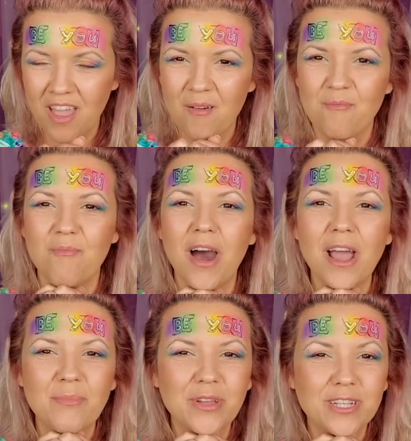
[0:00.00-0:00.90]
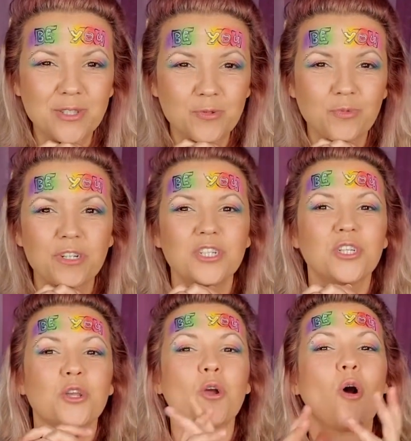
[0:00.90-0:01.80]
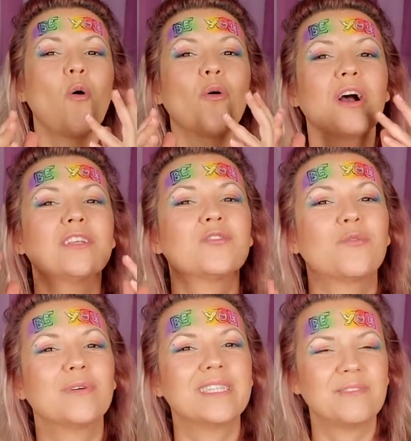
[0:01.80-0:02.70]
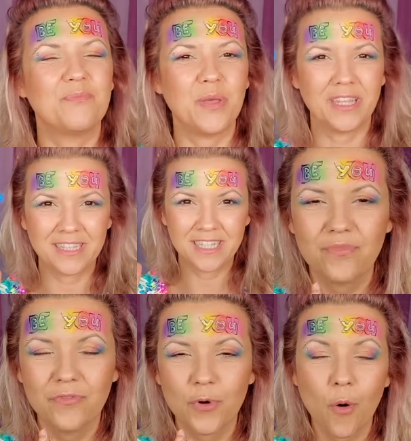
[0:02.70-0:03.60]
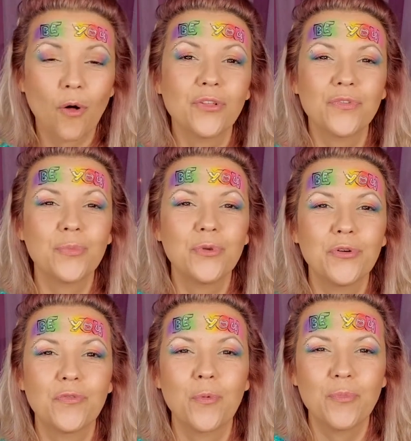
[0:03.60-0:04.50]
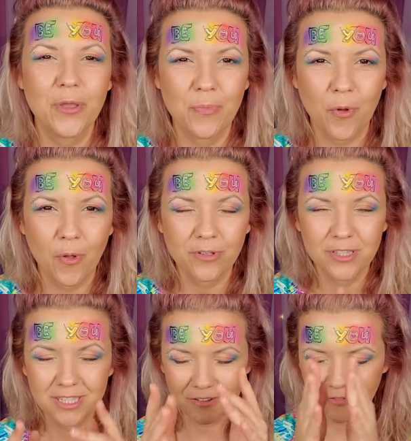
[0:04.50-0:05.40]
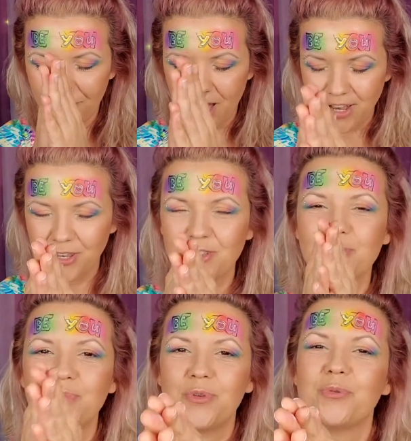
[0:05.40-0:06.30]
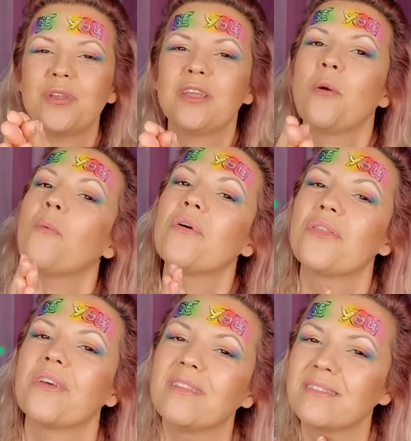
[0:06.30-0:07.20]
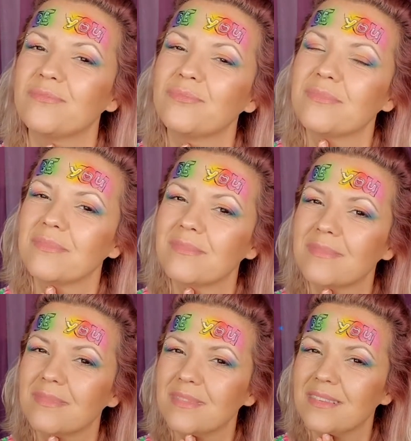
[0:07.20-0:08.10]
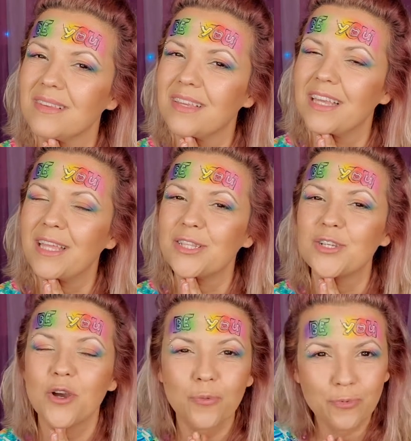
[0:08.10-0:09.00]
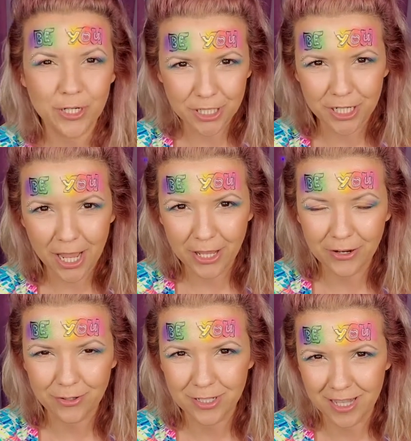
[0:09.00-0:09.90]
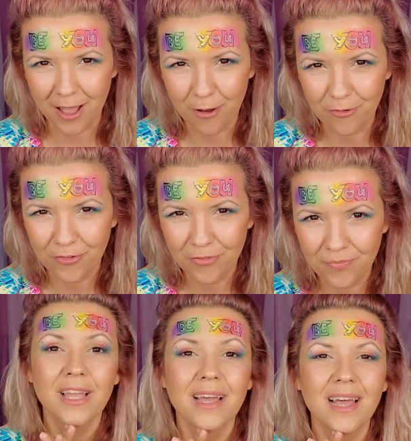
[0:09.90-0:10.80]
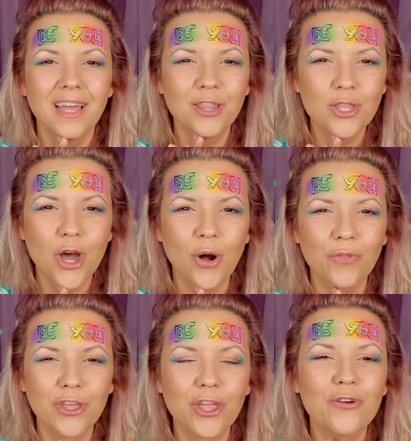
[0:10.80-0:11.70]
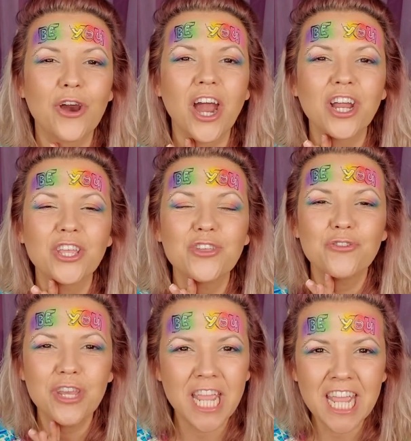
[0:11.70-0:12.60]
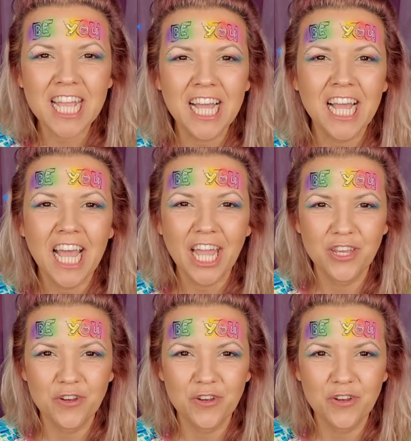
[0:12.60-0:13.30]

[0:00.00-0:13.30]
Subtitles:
my biggest wish and goal has always been for all of you beautiful people to find your beauty within, to appreciate yourself and know that you are unique and you